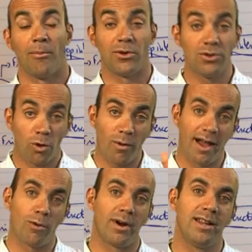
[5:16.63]
But you know
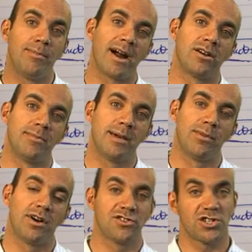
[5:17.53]
why I want it back on my
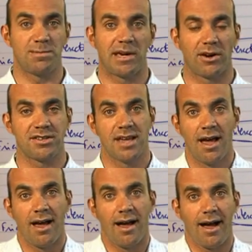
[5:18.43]
blog? Just because
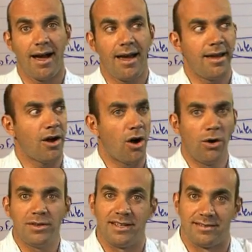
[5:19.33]
I
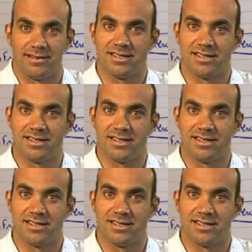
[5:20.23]
own it.